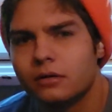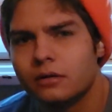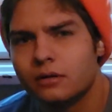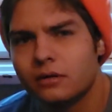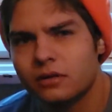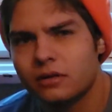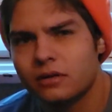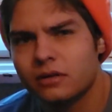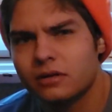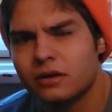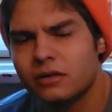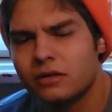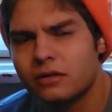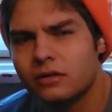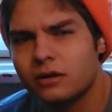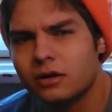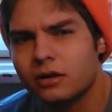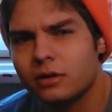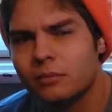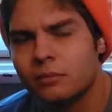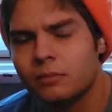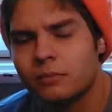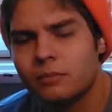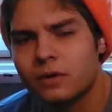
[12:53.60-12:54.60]
It's a nice
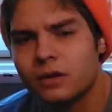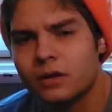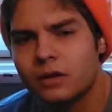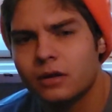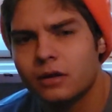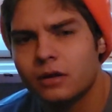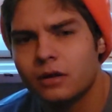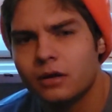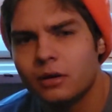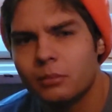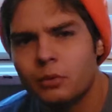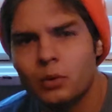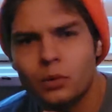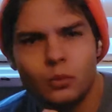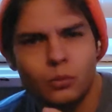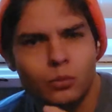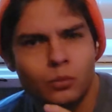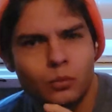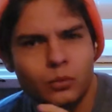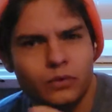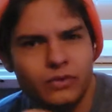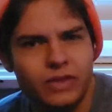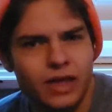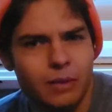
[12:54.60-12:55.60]
name. But
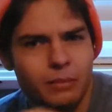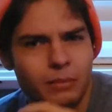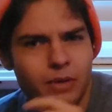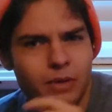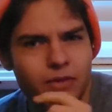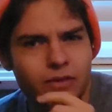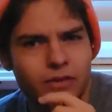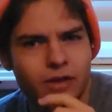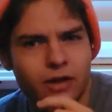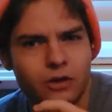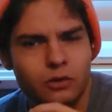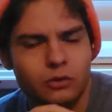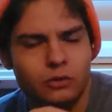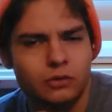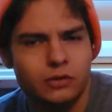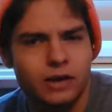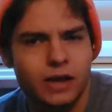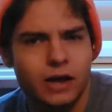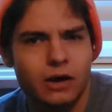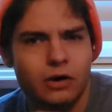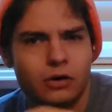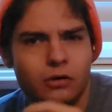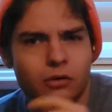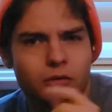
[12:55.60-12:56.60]
would that mean that you're
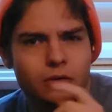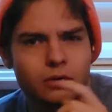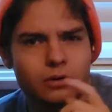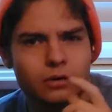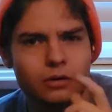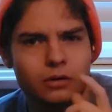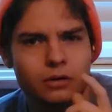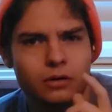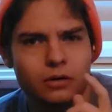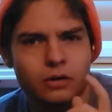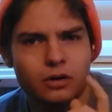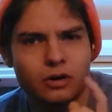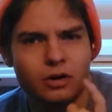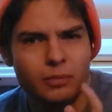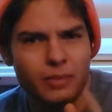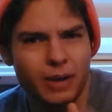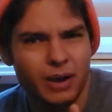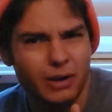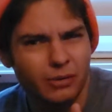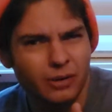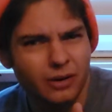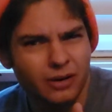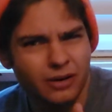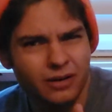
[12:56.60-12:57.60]
now
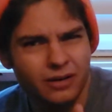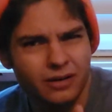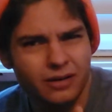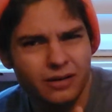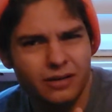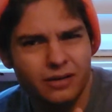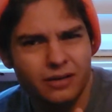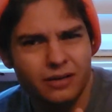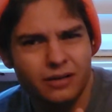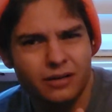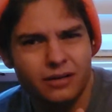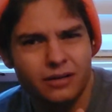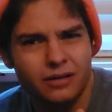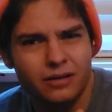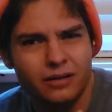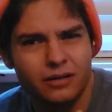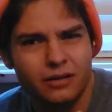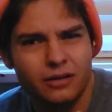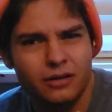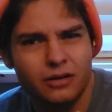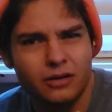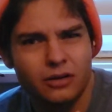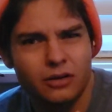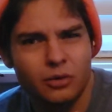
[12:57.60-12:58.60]
Chimera?
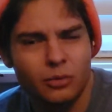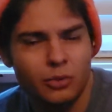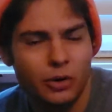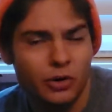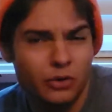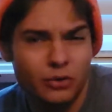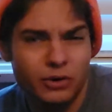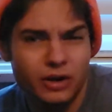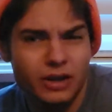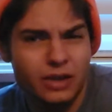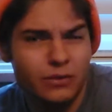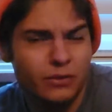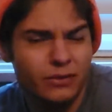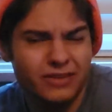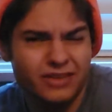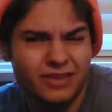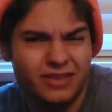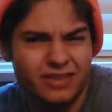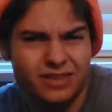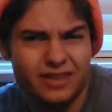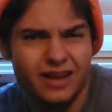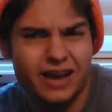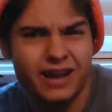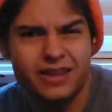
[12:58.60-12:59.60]
Whether or not you even
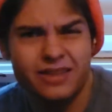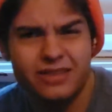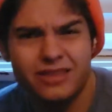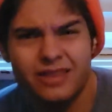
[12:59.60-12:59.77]
decided